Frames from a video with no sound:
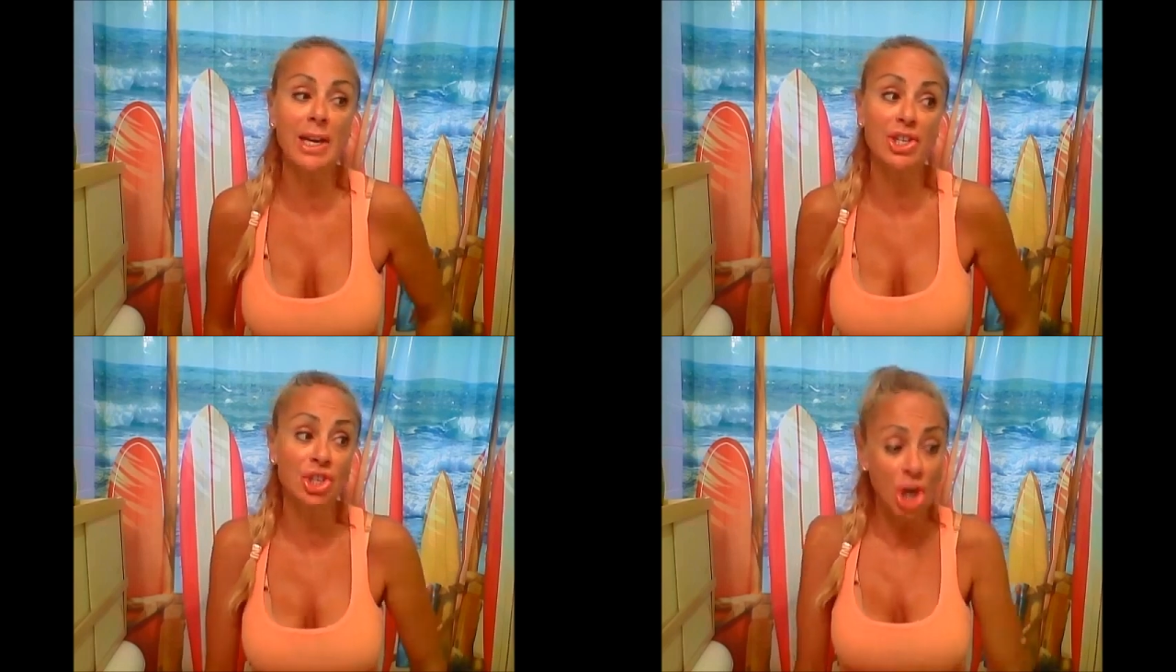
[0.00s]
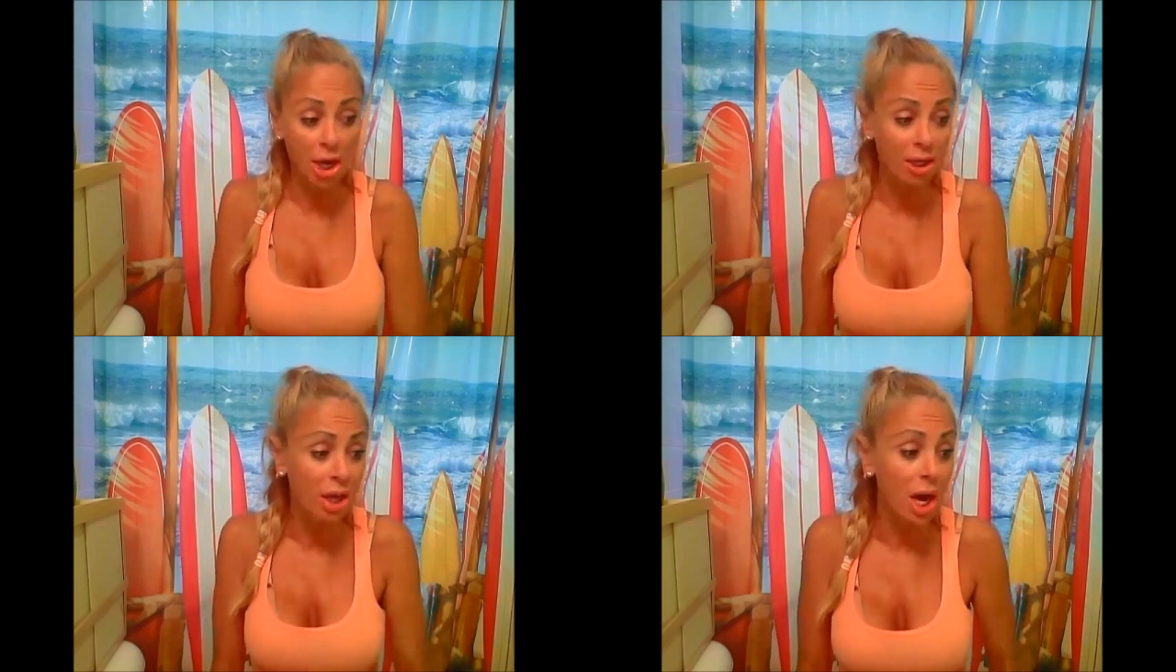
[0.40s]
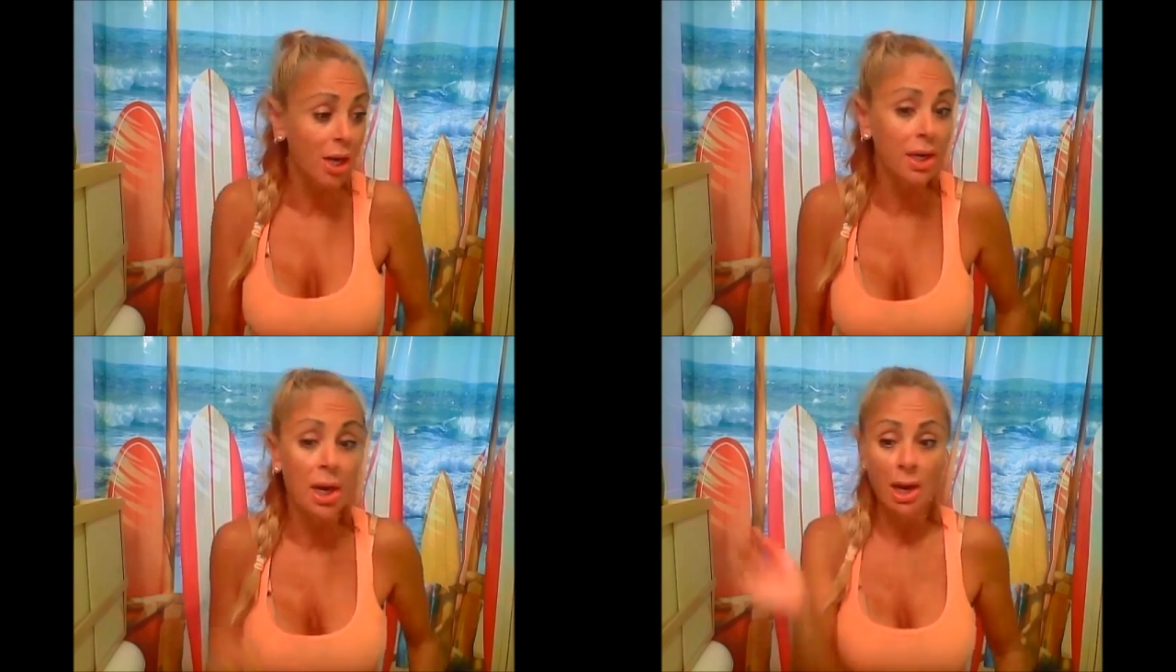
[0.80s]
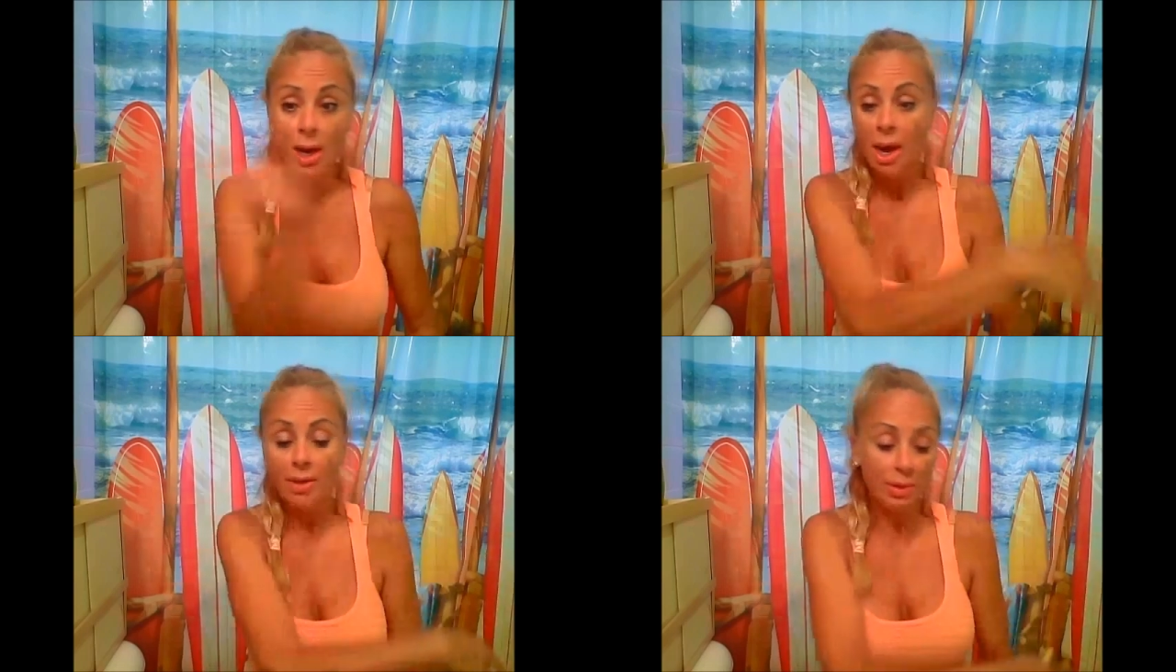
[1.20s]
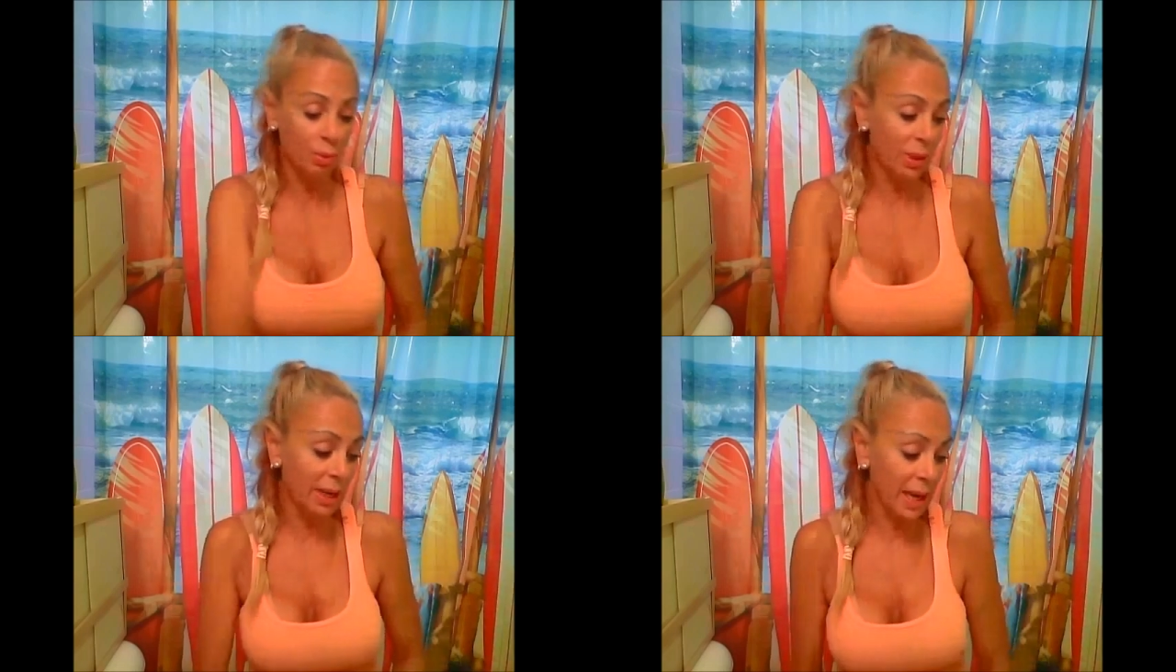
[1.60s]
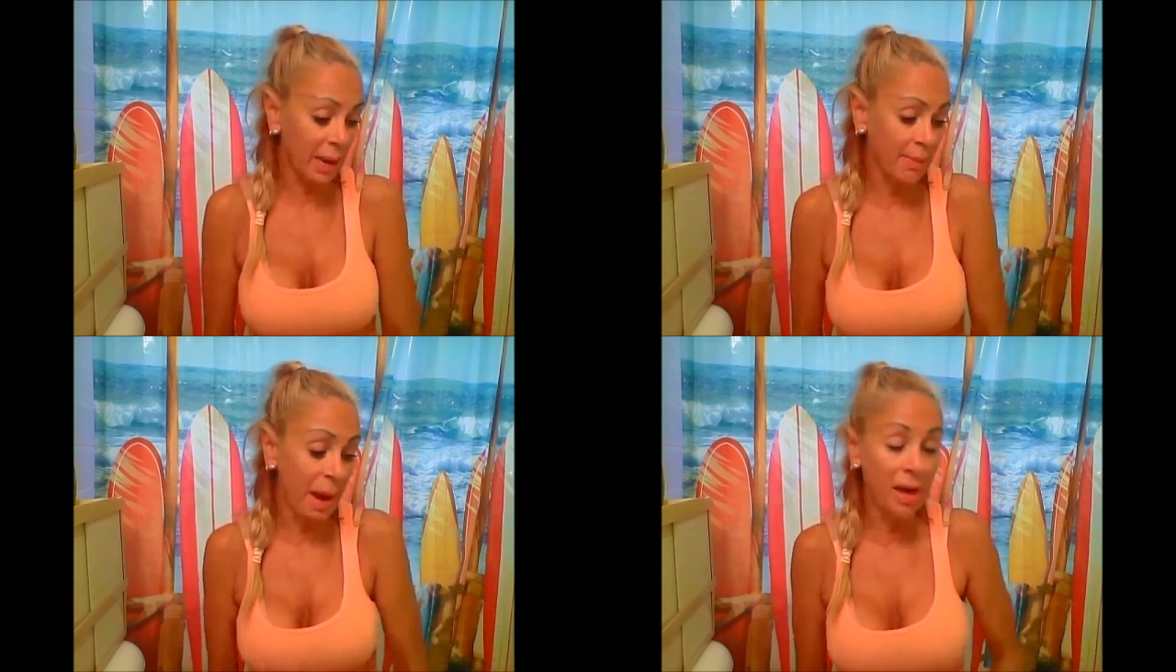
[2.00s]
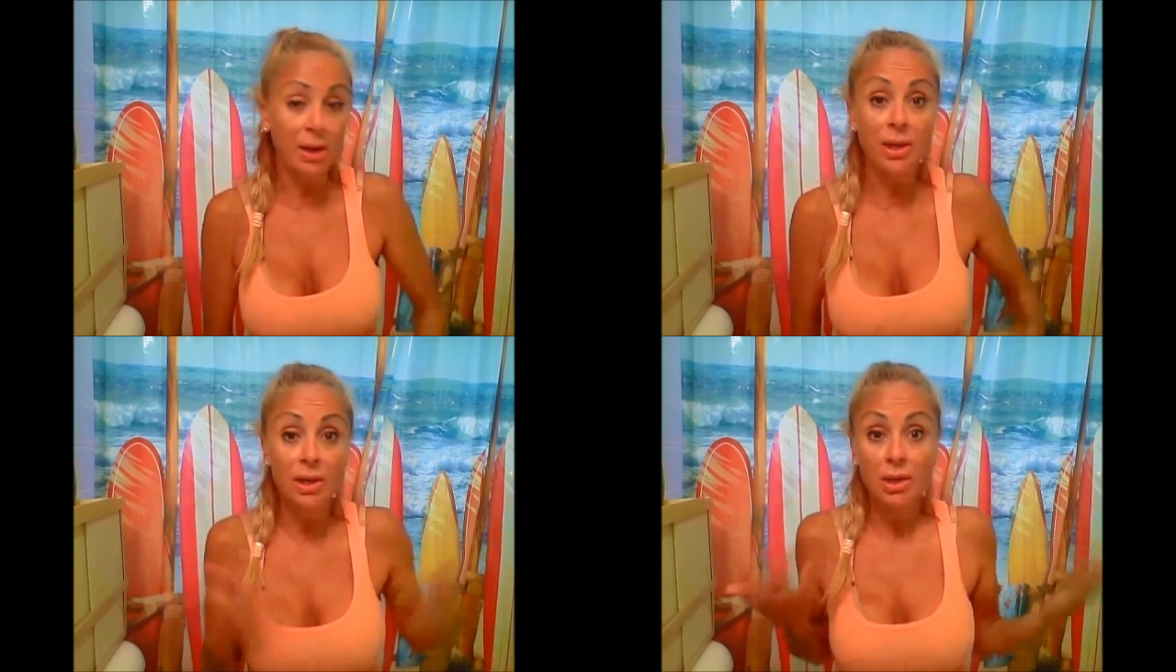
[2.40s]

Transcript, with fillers: I shot a lot. And then when I came back